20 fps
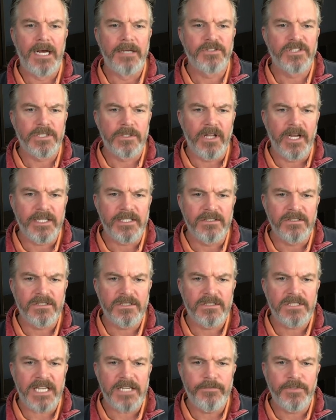So that I can
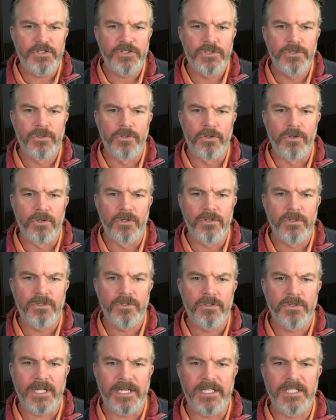say for sure
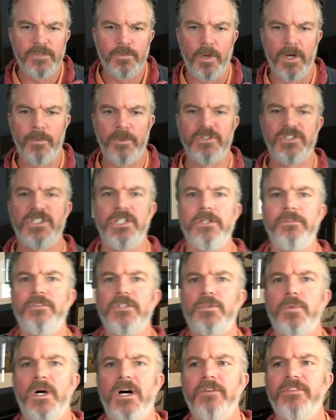that it is what I want to do
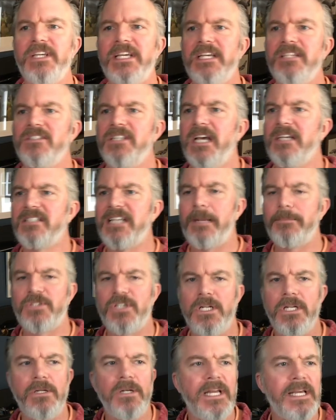for 12 years. Yes,
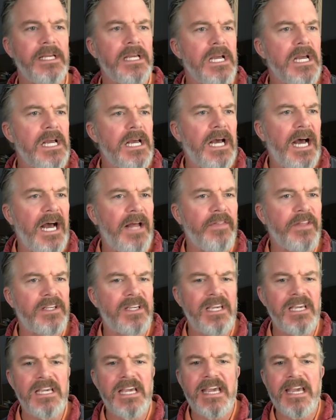absolutely. And the
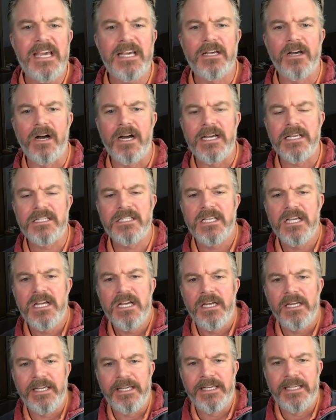key here, guys,
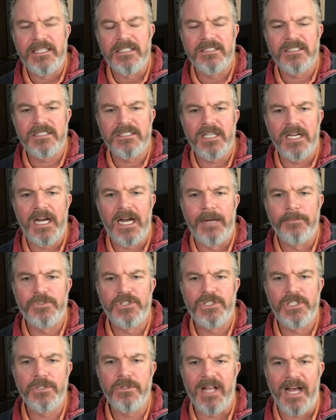is to
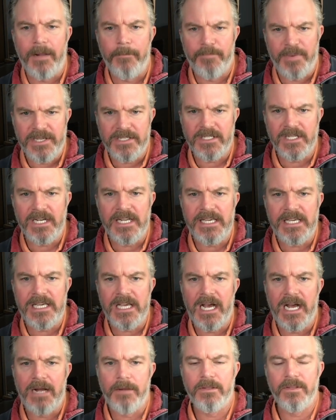do that, basically.
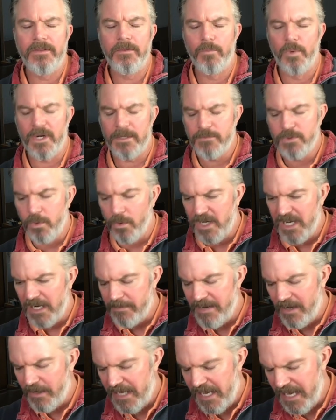What I'm talking
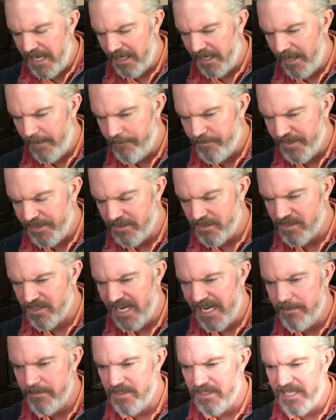about here is the
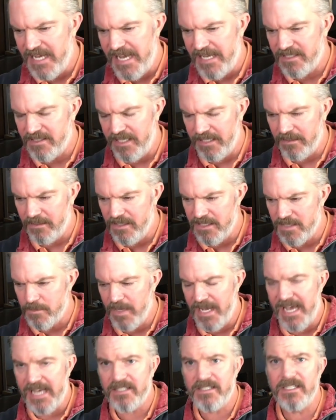same as the air sickness.
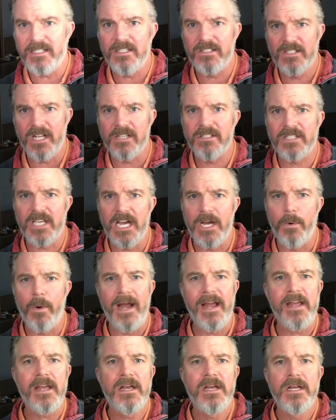Air sickness does go
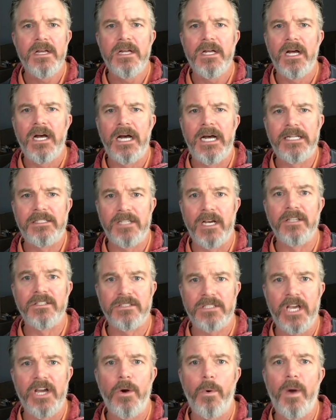away,
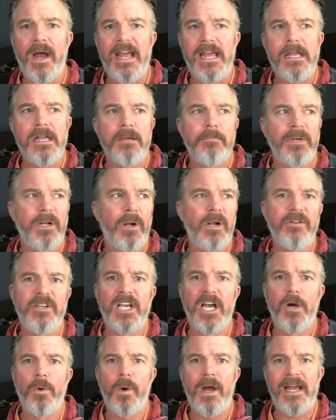but it only
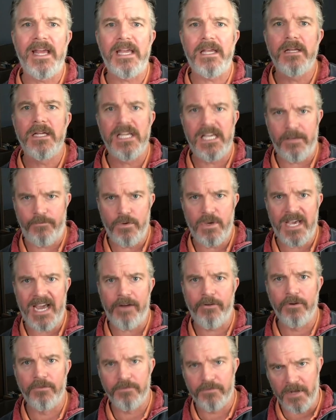go away if you
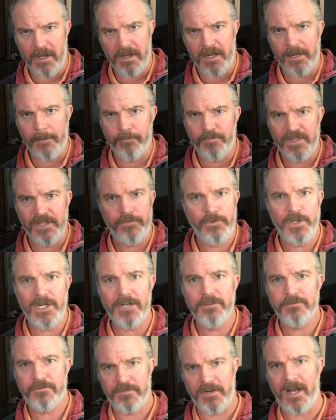carry on flying. If you
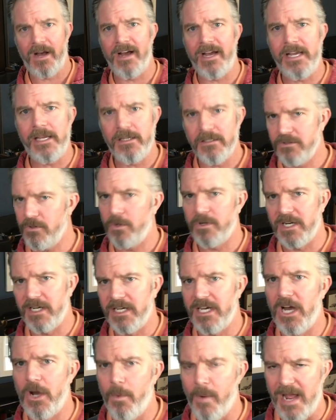don't fly, it's not going to
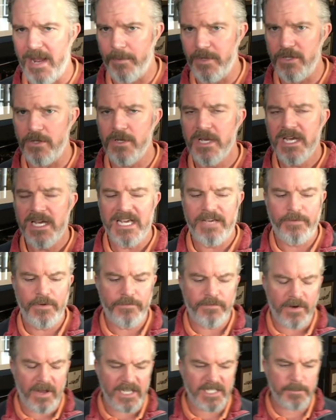go away. If you
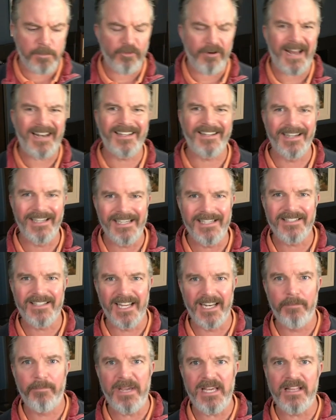fly sporadically, it's
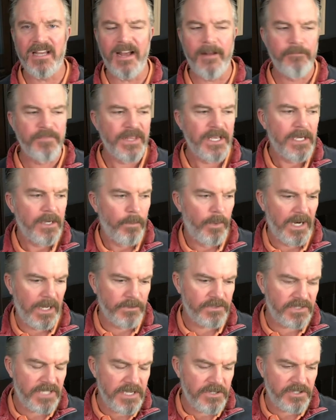going to be there. When I
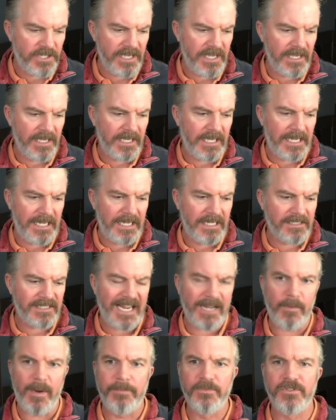was teaching
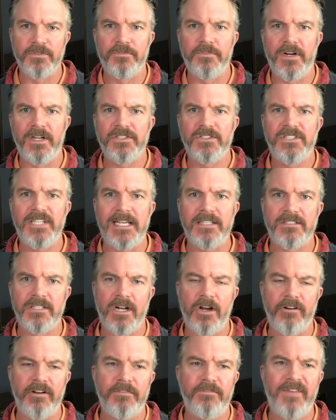attack weapons on fast jets at
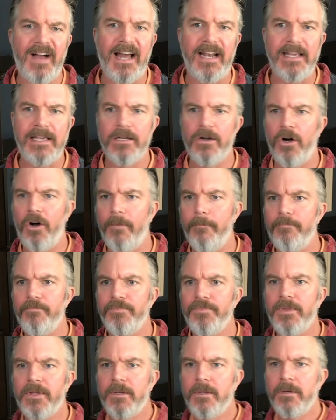RF Valley on,
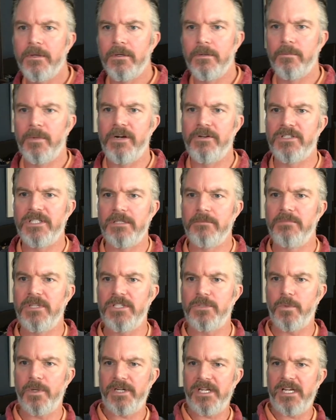where is it?
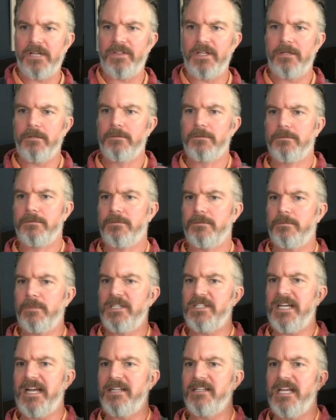This one here, I think.
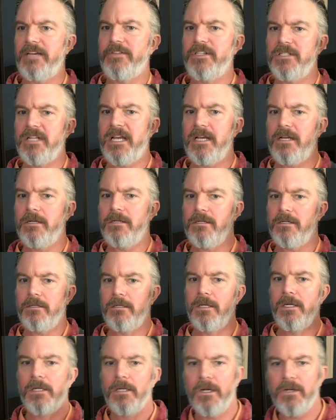Where's your hand, Davies? There.
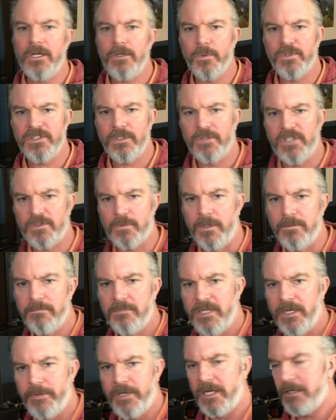Oh, no, it wasn't. It was this one.
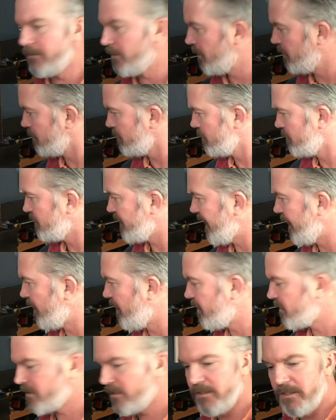There we go. Look, tail
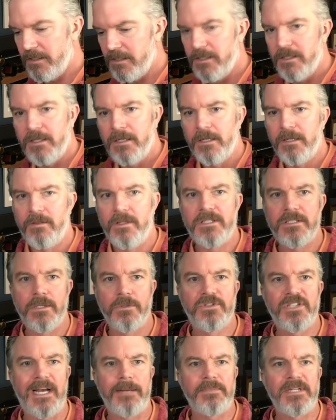arts. This
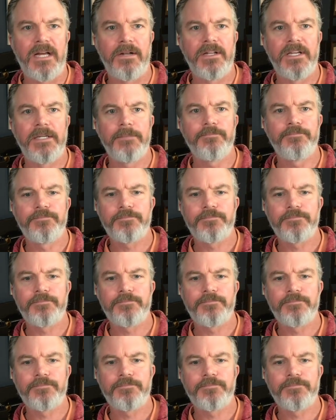little chap down here.